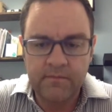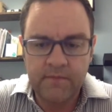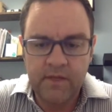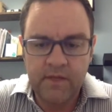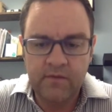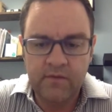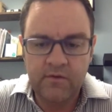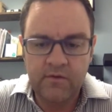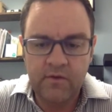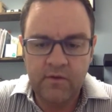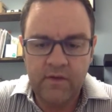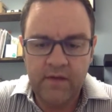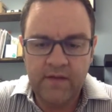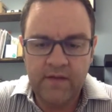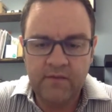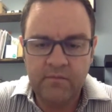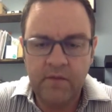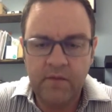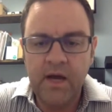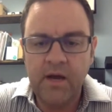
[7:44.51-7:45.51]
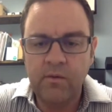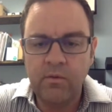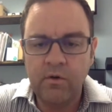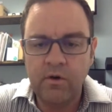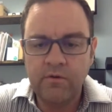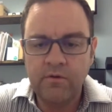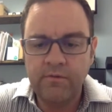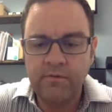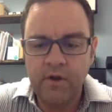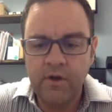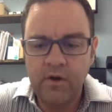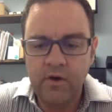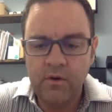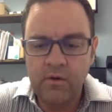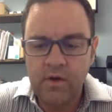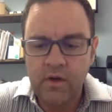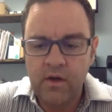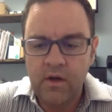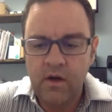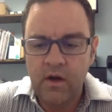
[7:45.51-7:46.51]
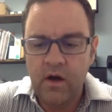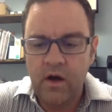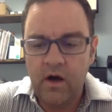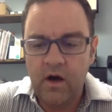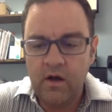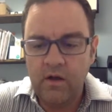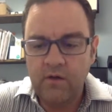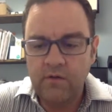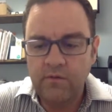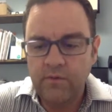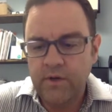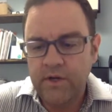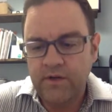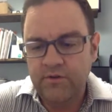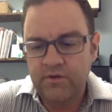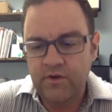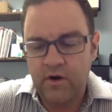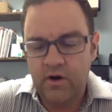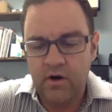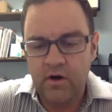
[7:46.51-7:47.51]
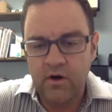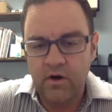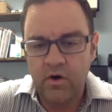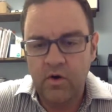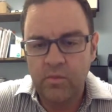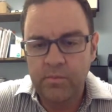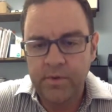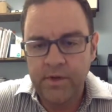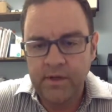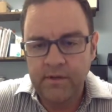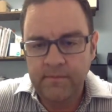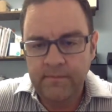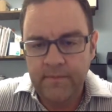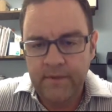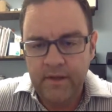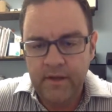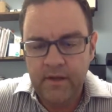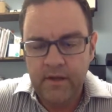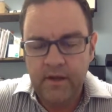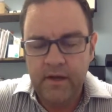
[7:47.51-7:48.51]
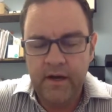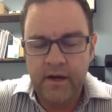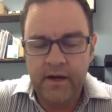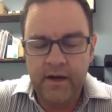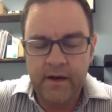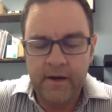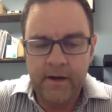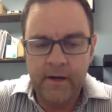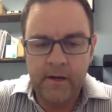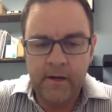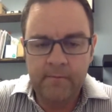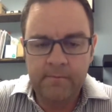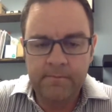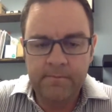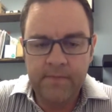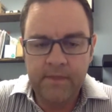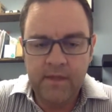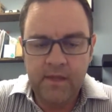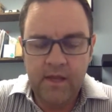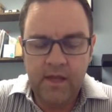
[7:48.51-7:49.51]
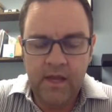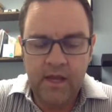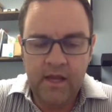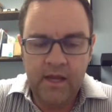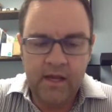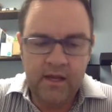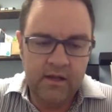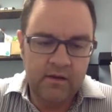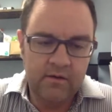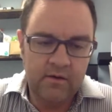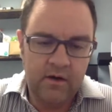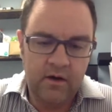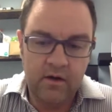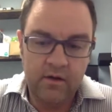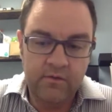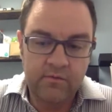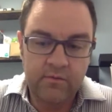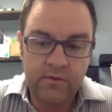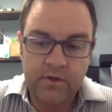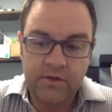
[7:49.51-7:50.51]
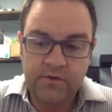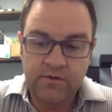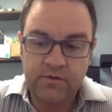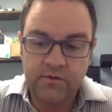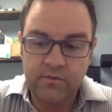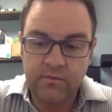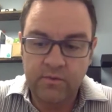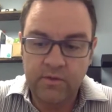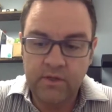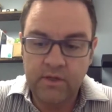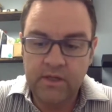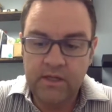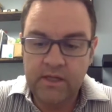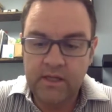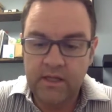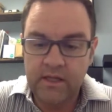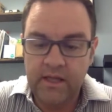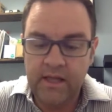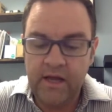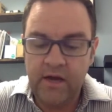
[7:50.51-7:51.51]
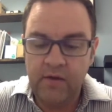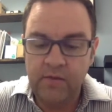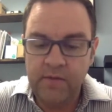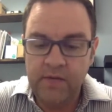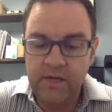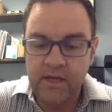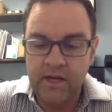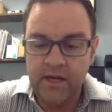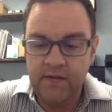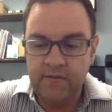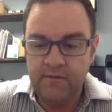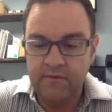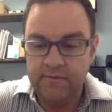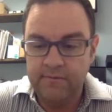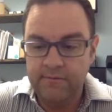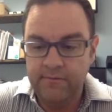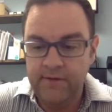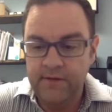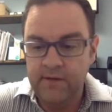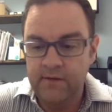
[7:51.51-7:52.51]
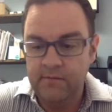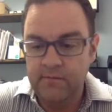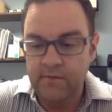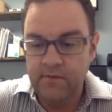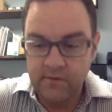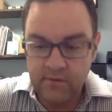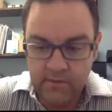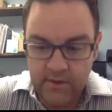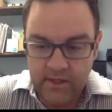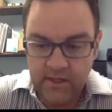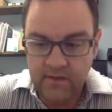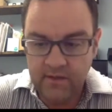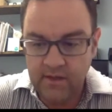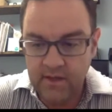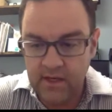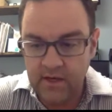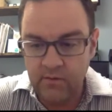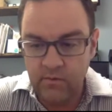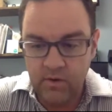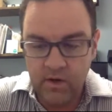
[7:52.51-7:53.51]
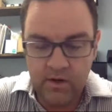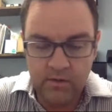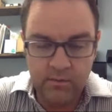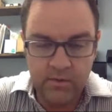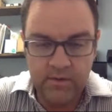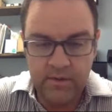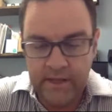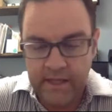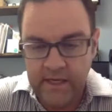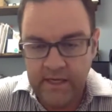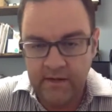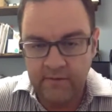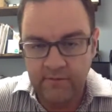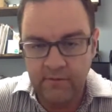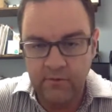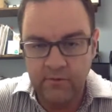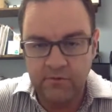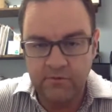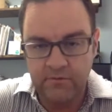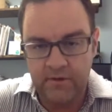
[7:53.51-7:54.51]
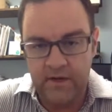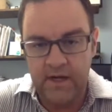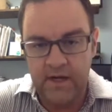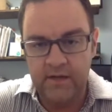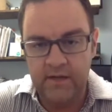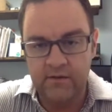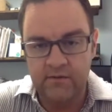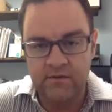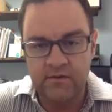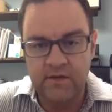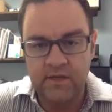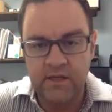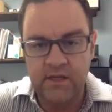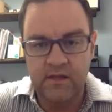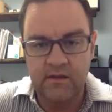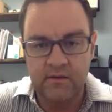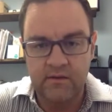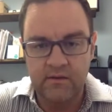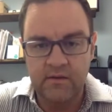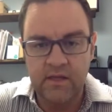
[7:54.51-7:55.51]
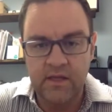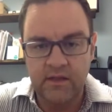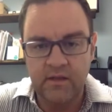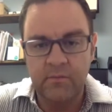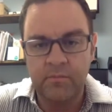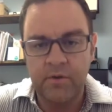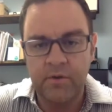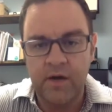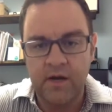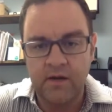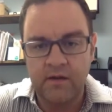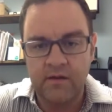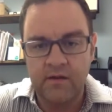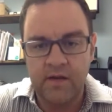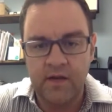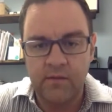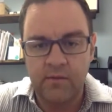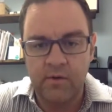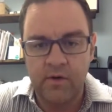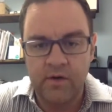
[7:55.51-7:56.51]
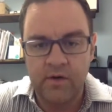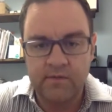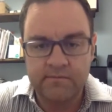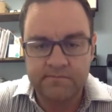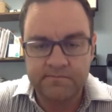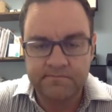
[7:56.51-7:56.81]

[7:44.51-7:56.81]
And so that's my workflow, all of which are open, and all of which really allow me to have the freedom to do anything I want with any of those files to get the product that I want.